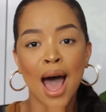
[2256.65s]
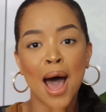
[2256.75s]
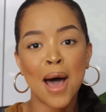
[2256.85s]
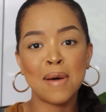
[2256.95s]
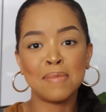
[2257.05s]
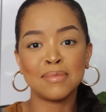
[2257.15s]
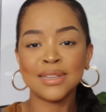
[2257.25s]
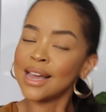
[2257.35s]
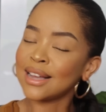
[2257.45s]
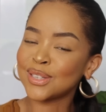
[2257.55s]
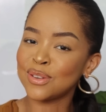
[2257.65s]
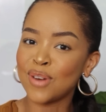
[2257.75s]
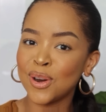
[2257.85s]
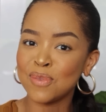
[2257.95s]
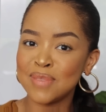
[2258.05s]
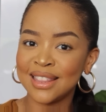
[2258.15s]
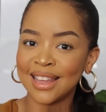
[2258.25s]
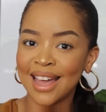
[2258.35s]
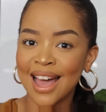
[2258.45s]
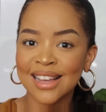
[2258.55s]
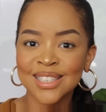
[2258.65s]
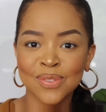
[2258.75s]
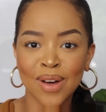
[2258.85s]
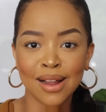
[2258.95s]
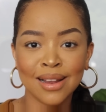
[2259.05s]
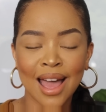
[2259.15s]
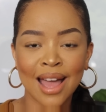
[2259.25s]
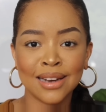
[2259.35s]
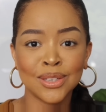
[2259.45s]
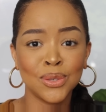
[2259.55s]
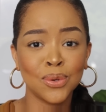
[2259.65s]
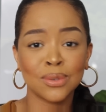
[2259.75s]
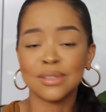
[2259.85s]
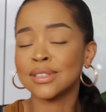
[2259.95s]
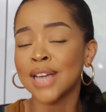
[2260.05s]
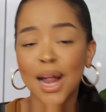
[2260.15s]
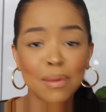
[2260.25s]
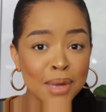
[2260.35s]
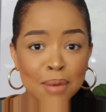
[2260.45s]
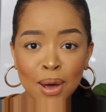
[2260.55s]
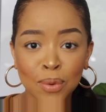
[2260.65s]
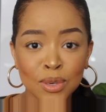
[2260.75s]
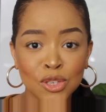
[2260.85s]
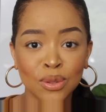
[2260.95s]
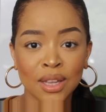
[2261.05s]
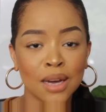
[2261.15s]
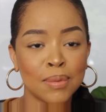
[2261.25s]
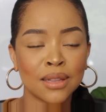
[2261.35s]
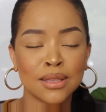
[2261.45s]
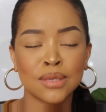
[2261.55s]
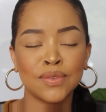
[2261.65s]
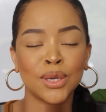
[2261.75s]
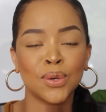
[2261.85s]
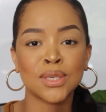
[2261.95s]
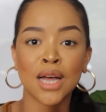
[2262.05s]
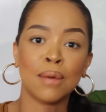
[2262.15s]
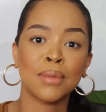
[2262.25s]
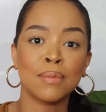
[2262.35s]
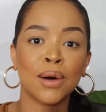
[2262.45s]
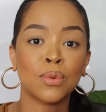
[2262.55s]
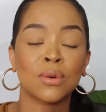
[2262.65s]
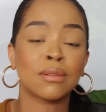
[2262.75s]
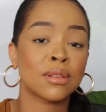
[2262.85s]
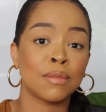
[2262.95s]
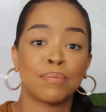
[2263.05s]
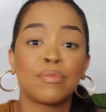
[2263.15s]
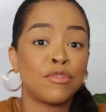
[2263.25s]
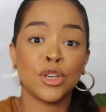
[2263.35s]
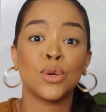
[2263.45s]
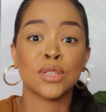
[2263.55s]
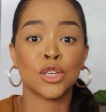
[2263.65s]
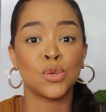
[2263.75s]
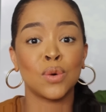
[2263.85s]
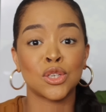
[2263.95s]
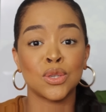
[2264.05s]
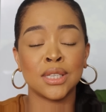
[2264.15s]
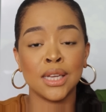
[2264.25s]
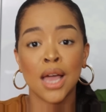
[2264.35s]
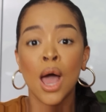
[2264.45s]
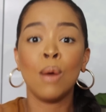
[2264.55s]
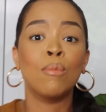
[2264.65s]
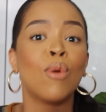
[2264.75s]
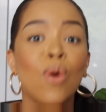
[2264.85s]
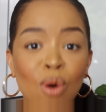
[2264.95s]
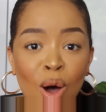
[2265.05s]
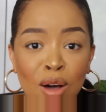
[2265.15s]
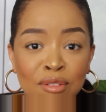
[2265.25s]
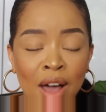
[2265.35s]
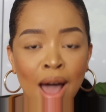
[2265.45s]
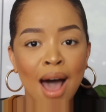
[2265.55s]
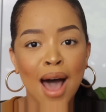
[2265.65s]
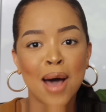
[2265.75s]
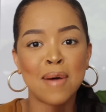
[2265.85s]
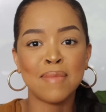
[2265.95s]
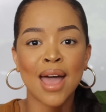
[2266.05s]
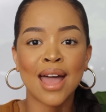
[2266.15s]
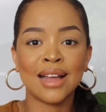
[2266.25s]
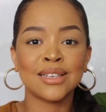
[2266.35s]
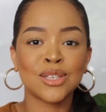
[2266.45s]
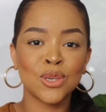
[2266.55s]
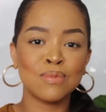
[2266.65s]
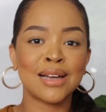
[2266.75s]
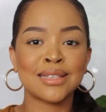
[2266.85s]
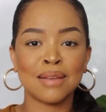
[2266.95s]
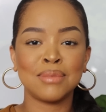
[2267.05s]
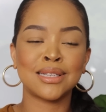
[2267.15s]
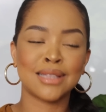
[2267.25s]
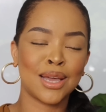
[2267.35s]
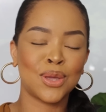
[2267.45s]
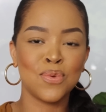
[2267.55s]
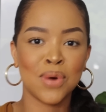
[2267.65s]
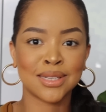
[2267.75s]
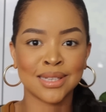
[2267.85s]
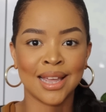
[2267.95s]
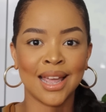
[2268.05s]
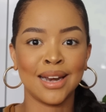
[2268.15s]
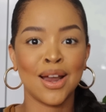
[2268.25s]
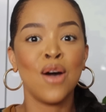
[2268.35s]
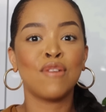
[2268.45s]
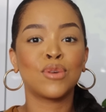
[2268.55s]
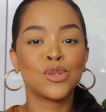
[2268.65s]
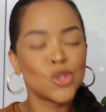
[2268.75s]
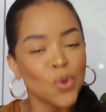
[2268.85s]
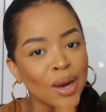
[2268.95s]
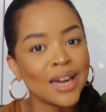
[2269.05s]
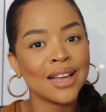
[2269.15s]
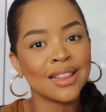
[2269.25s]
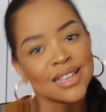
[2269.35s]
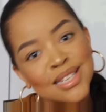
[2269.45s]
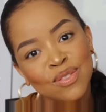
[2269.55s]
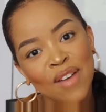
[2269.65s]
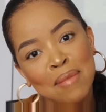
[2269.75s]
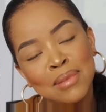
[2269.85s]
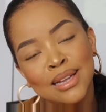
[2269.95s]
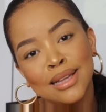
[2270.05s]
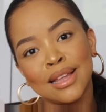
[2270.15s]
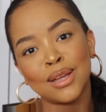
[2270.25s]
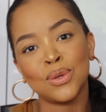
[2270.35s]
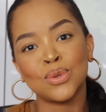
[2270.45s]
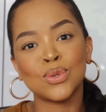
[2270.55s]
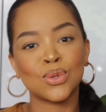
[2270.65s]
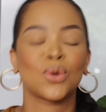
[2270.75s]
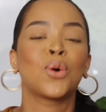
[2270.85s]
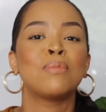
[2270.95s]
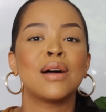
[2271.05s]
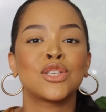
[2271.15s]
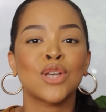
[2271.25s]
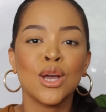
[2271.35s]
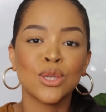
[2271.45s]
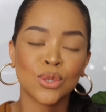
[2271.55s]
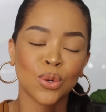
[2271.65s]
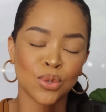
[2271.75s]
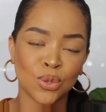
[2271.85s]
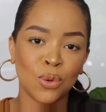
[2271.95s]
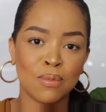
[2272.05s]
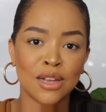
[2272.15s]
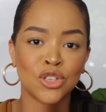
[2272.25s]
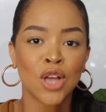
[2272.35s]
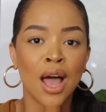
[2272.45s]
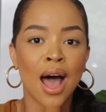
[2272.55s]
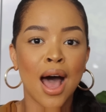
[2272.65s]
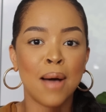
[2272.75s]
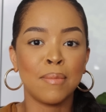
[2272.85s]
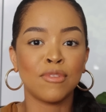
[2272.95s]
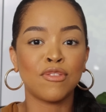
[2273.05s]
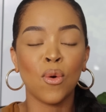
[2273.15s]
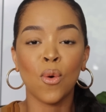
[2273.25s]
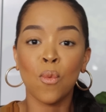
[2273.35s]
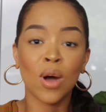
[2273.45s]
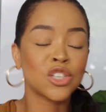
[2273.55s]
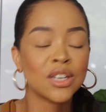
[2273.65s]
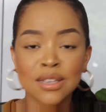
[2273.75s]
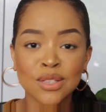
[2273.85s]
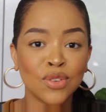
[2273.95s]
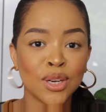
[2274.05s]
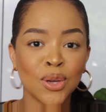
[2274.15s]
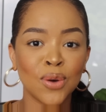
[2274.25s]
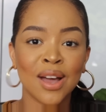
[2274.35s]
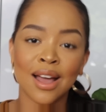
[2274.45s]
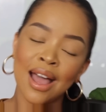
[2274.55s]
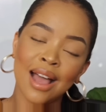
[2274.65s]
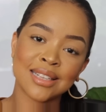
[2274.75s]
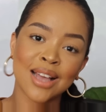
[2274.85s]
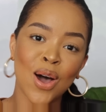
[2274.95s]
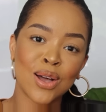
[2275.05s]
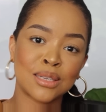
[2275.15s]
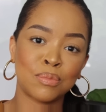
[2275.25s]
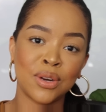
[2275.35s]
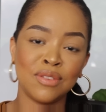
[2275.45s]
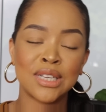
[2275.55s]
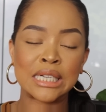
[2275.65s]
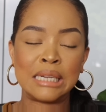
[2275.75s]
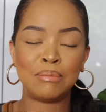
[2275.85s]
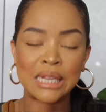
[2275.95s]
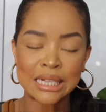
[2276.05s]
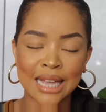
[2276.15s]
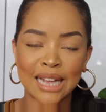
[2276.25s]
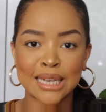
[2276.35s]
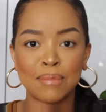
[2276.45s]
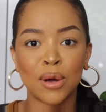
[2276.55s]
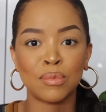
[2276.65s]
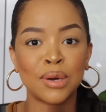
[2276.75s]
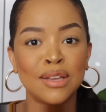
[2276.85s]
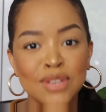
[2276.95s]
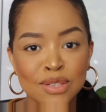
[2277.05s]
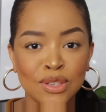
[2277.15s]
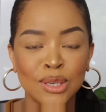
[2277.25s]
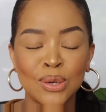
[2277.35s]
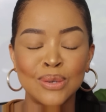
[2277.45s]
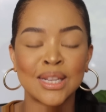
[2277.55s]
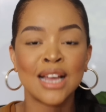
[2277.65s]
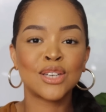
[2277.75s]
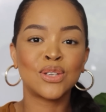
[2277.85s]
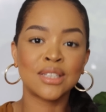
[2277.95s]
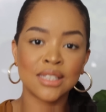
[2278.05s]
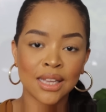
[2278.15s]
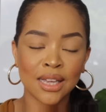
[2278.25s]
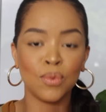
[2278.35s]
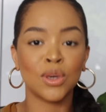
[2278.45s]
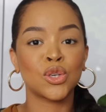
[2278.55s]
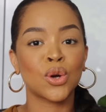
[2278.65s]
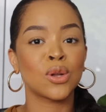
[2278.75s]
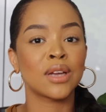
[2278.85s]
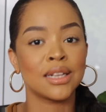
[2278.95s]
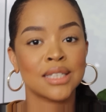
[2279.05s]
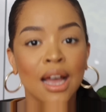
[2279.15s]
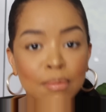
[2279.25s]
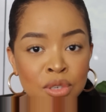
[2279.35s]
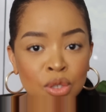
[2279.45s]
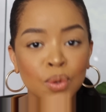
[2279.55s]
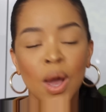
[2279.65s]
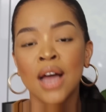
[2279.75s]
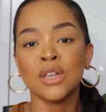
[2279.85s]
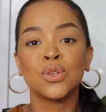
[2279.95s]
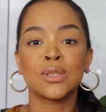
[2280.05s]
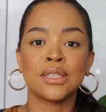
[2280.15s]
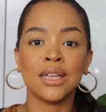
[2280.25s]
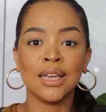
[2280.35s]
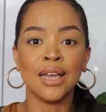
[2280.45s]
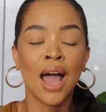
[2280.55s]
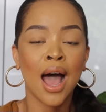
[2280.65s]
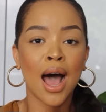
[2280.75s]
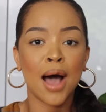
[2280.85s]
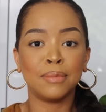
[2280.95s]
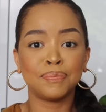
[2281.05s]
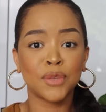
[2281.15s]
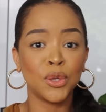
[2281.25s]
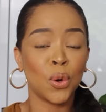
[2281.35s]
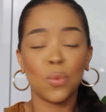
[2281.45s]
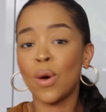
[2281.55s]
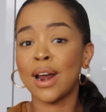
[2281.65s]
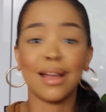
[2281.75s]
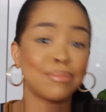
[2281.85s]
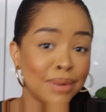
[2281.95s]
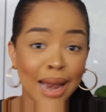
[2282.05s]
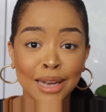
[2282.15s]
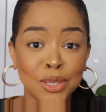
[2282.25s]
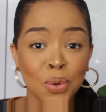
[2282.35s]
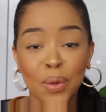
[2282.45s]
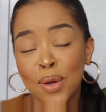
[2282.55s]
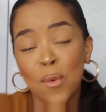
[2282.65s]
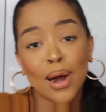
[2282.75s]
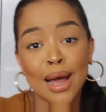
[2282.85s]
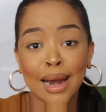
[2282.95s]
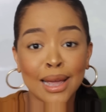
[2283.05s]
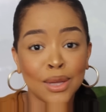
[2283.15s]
Yeah, so follow me there as well. And, you know, tell me about what you think about this video. Tell me about the videos that you want to see more of. And to my subbies, thank you once again for joining this family. Thank you so much, so much for watching this video. As I asked previously, please catch up on previous videos to see what your girl gets up to see you know, what I like doing, what I like